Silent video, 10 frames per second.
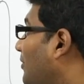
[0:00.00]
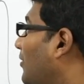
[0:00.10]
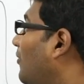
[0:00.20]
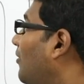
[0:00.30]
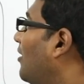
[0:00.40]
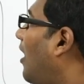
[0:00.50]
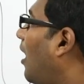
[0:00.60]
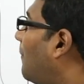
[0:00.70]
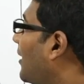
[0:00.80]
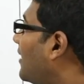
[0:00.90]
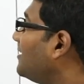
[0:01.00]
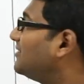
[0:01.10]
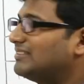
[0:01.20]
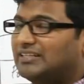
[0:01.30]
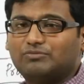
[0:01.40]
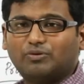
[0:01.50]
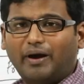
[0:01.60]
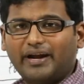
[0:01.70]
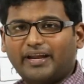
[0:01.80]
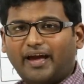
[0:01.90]
CPU, operating systems
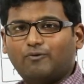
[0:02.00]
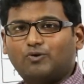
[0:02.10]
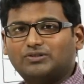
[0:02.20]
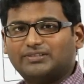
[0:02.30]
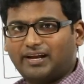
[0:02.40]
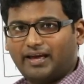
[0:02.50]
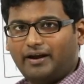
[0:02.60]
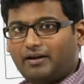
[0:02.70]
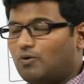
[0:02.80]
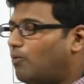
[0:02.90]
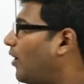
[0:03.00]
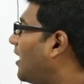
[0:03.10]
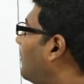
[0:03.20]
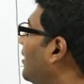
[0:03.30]
might have to select one